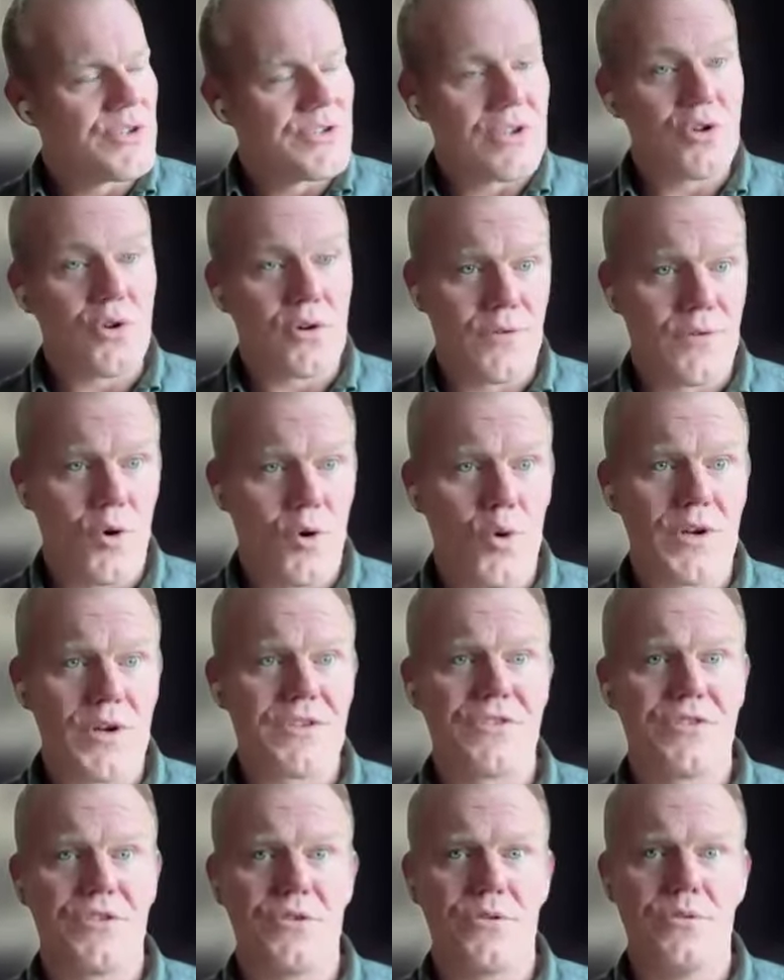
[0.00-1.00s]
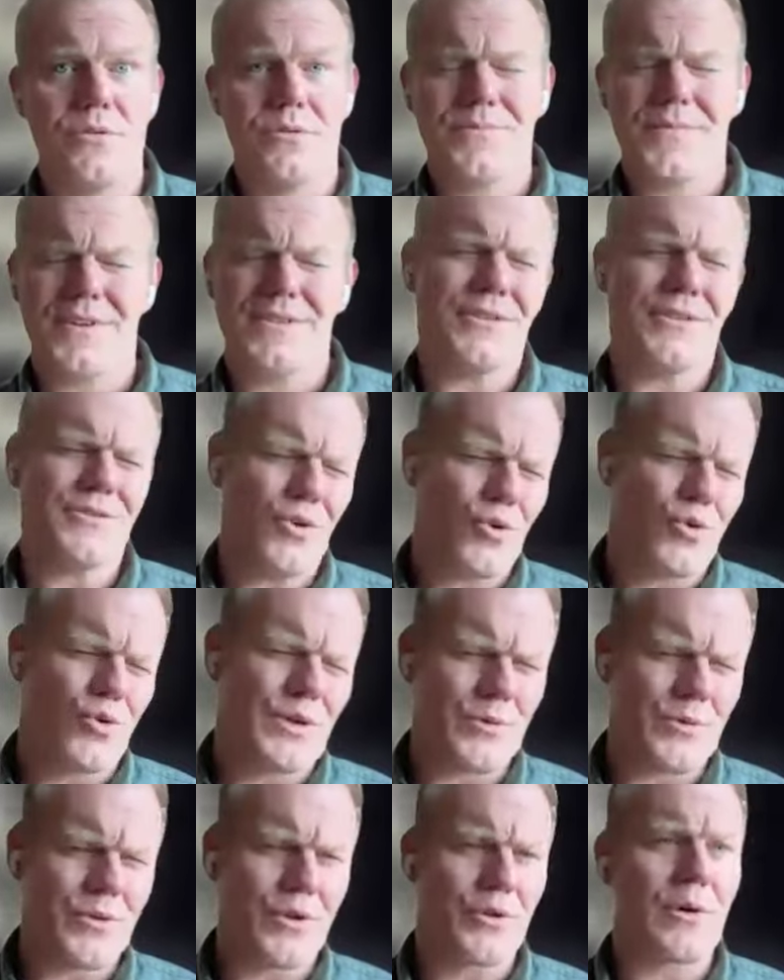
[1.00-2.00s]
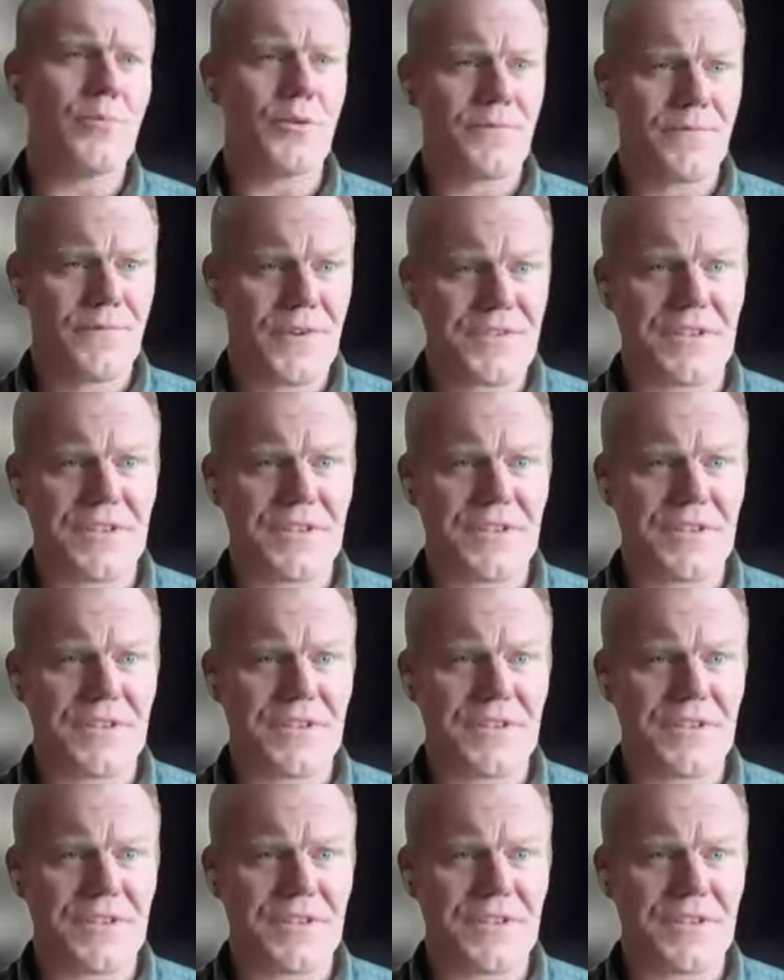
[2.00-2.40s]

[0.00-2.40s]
so I used to look forward to not going out in the ground,